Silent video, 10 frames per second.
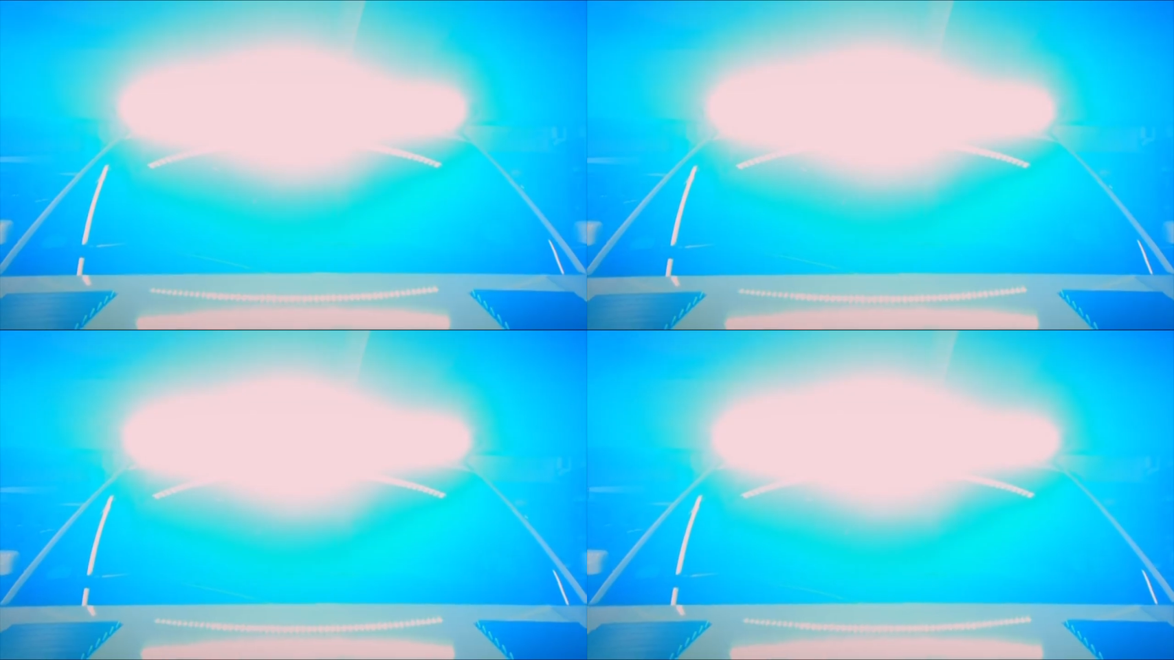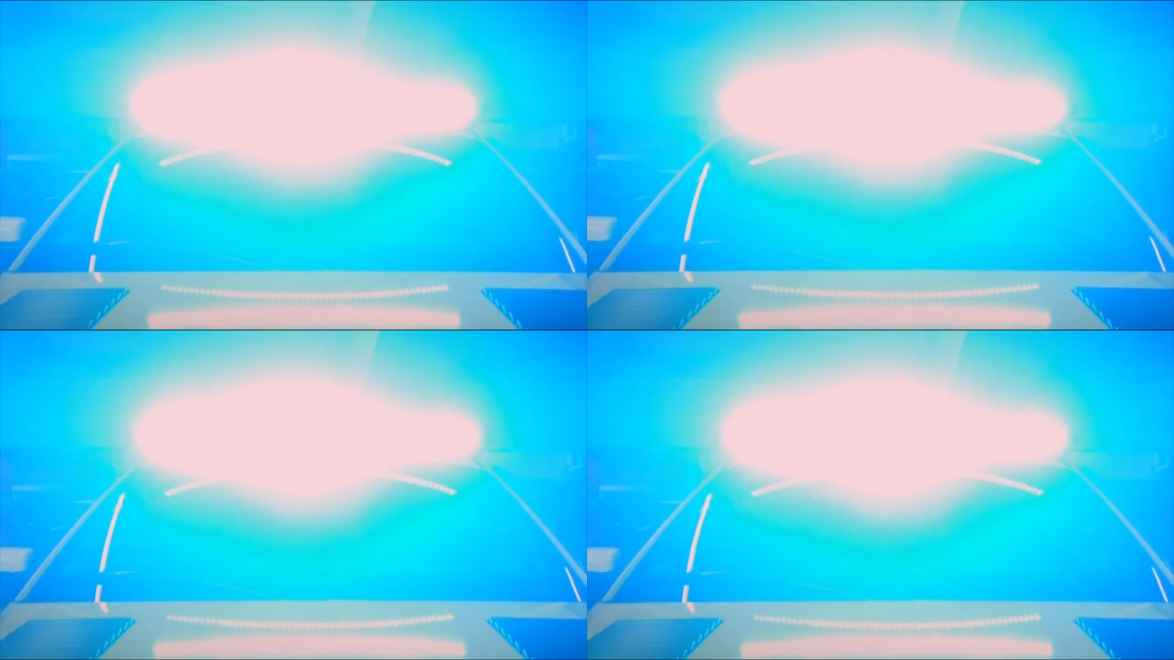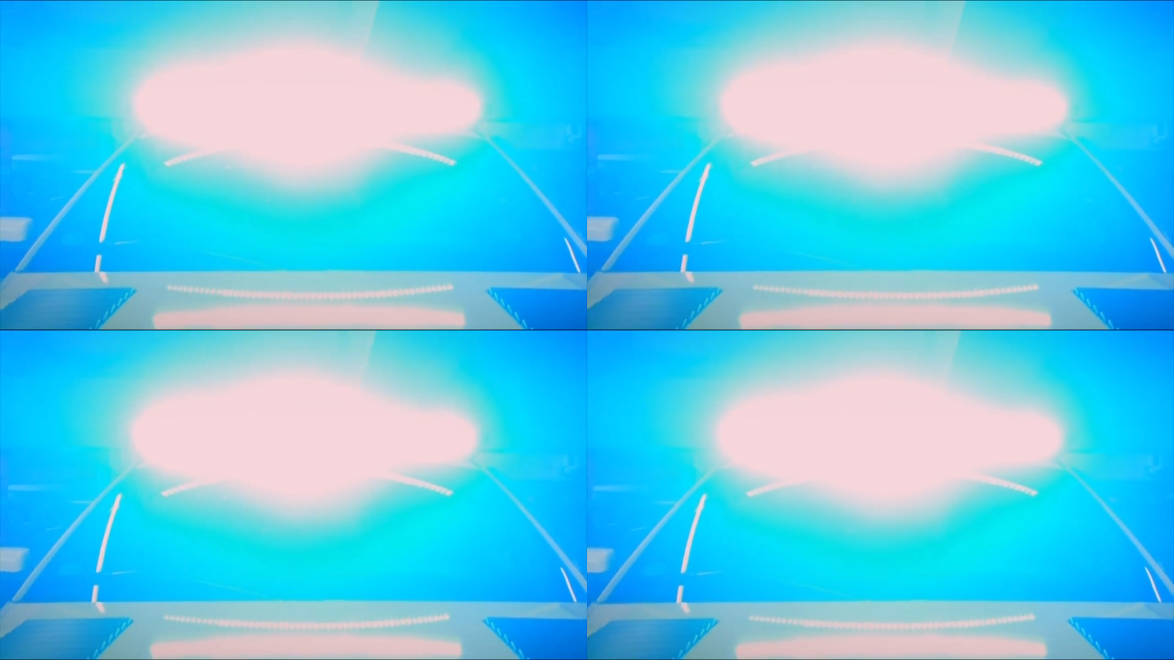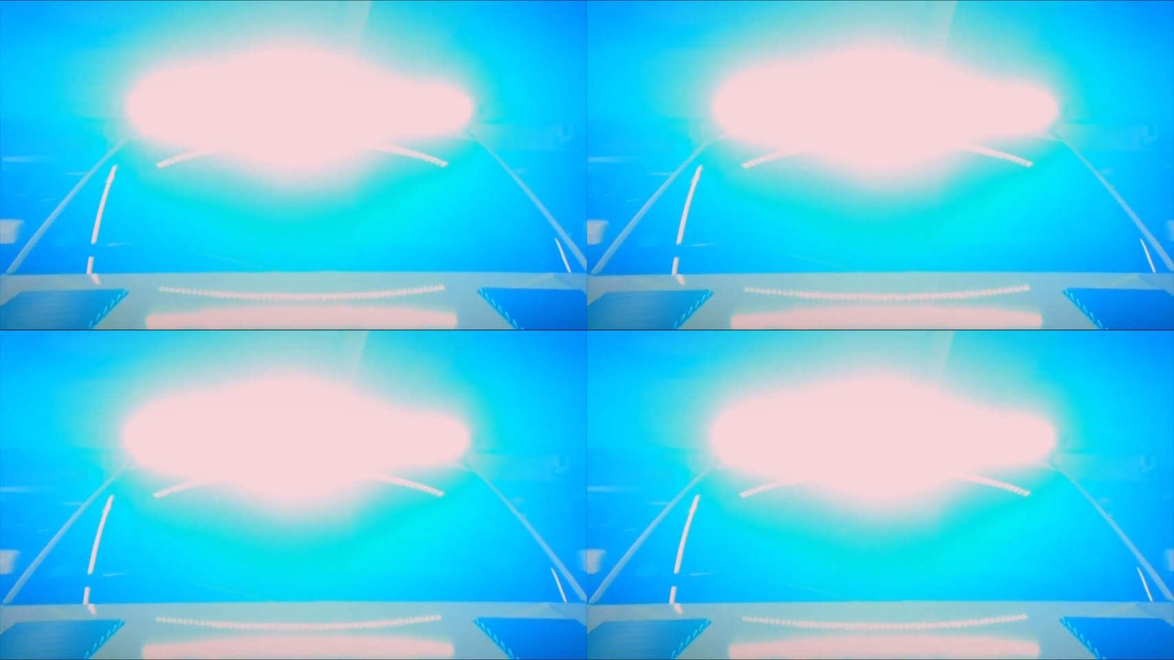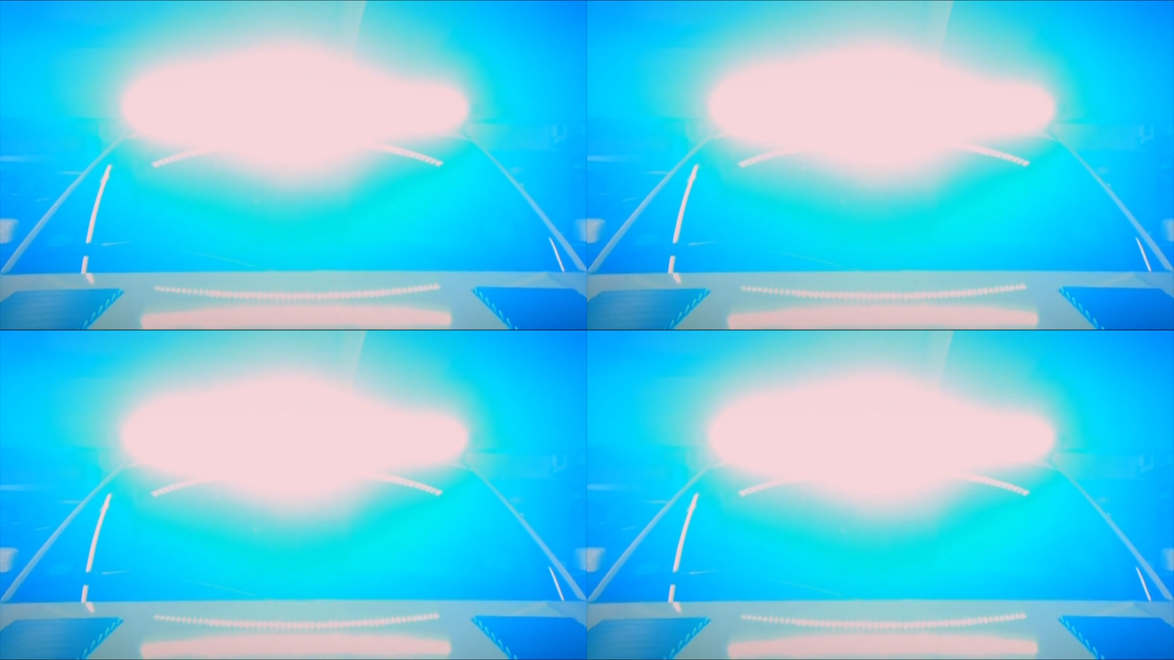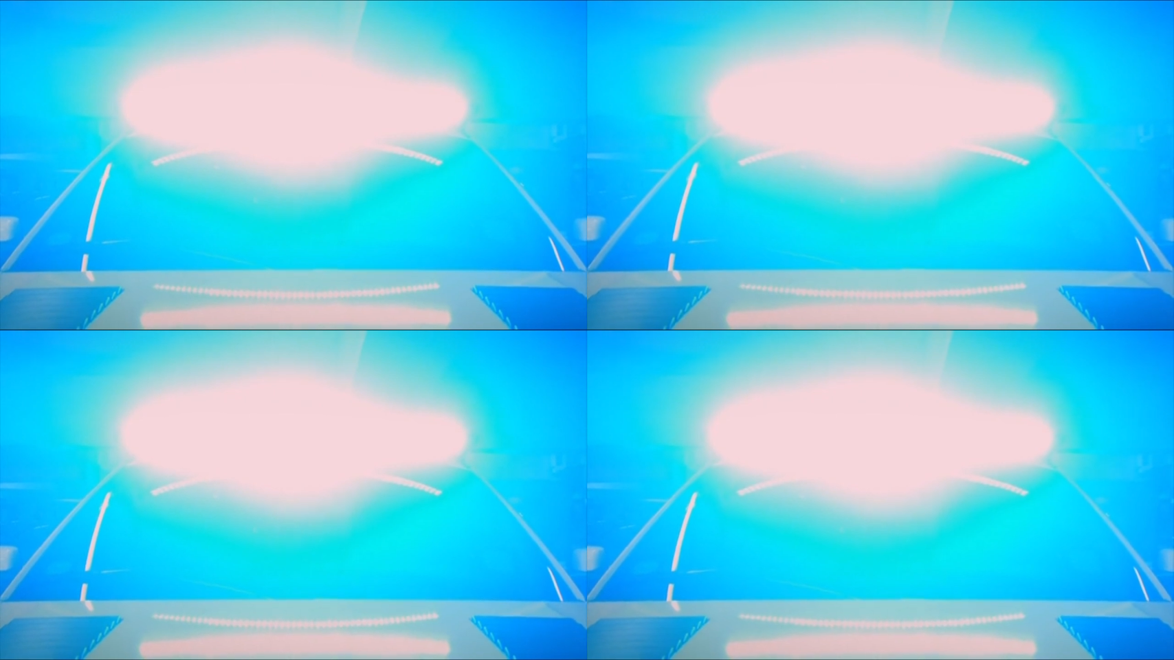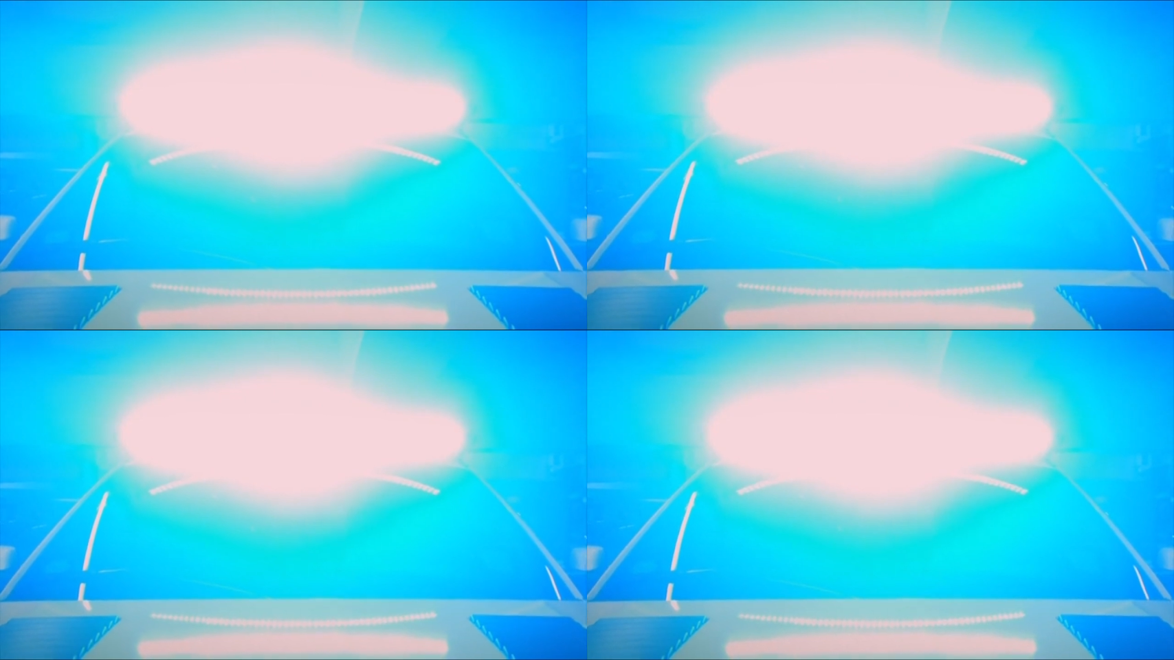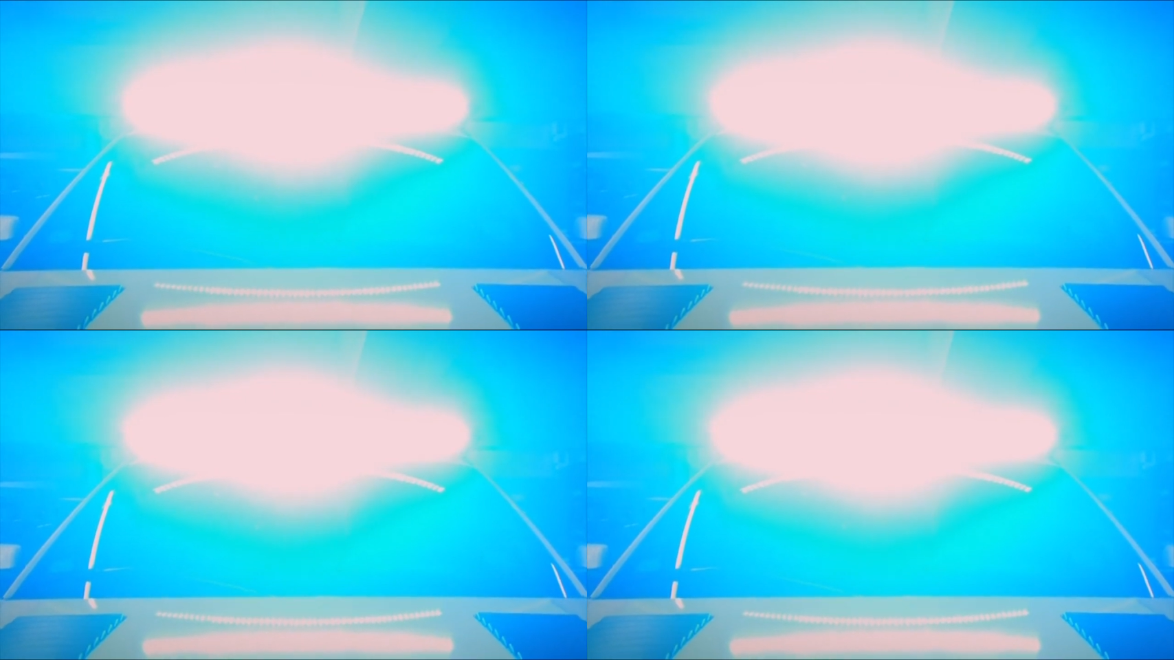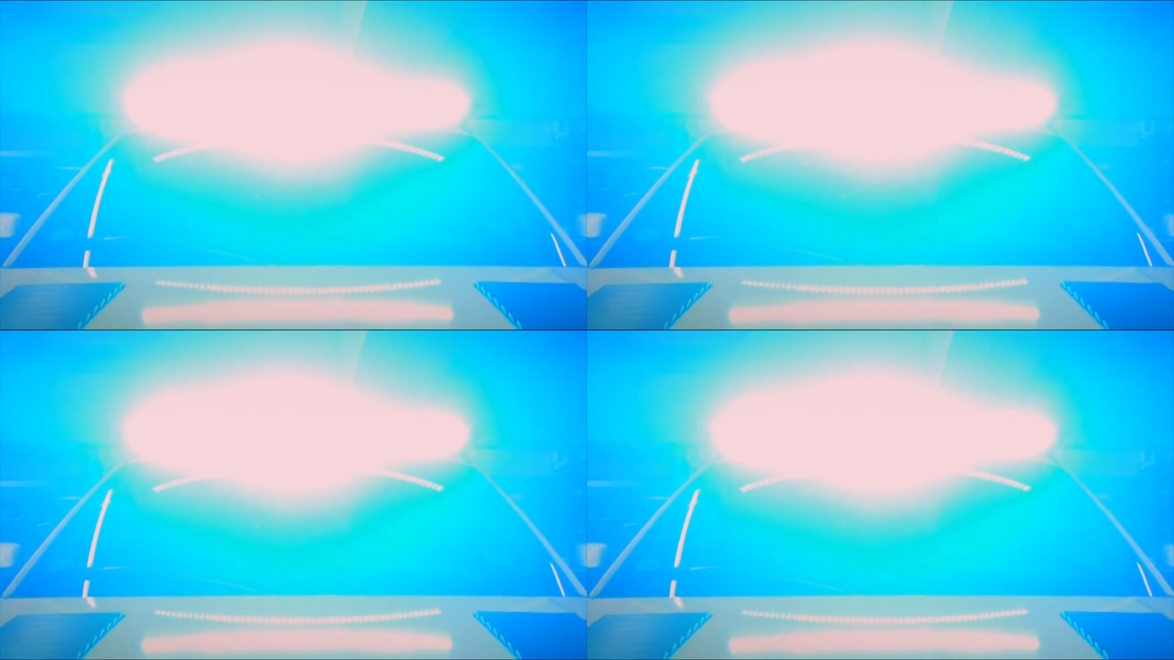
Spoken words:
(no speaker visible)